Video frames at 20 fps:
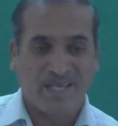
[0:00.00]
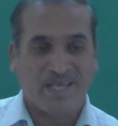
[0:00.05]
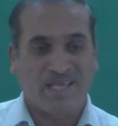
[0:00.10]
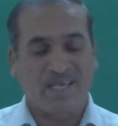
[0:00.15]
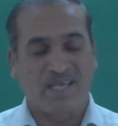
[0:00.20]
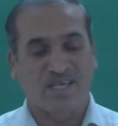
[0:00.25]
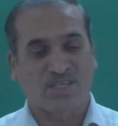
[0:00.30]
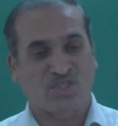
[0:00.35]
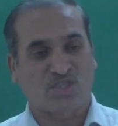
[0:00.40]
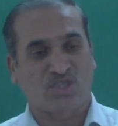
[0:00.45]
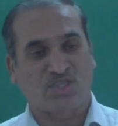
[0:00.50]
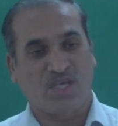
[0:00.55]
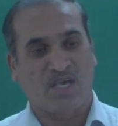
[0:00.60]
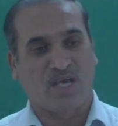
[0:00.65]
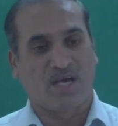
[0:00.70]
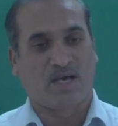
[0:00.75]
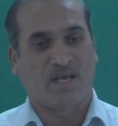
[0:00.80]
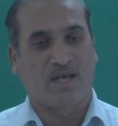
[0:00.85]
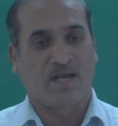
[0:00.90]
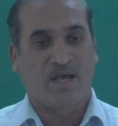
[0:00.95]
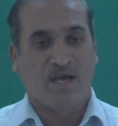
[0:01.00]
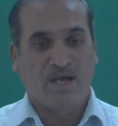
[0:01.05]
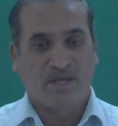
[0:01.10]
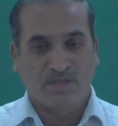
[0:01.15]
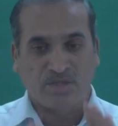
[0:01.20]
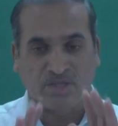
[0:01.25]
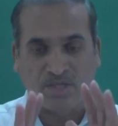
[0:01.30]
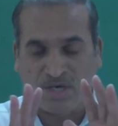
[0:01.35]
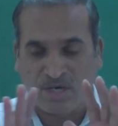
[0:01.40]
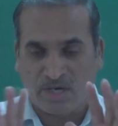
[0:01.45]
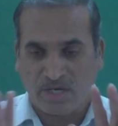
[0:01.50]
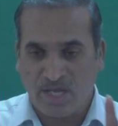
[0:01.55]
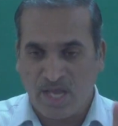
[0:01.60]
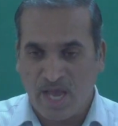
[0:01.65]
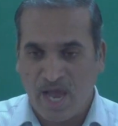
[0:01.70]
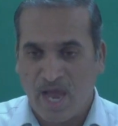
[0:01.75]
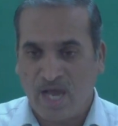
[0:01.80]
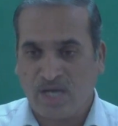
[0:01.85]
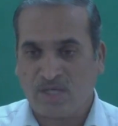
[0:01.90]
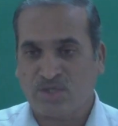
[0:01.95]
HCl, the
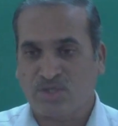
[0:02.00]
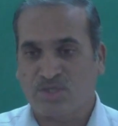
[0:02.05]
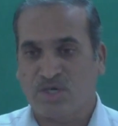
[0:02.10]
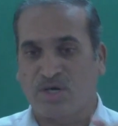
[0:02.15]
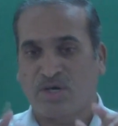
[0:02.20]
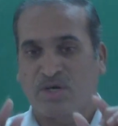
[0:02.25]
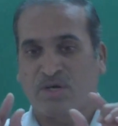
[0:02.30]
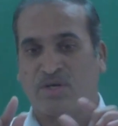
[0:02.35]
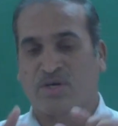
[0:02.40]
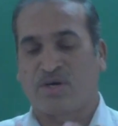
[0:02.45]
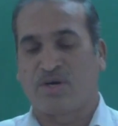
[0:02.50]
reaction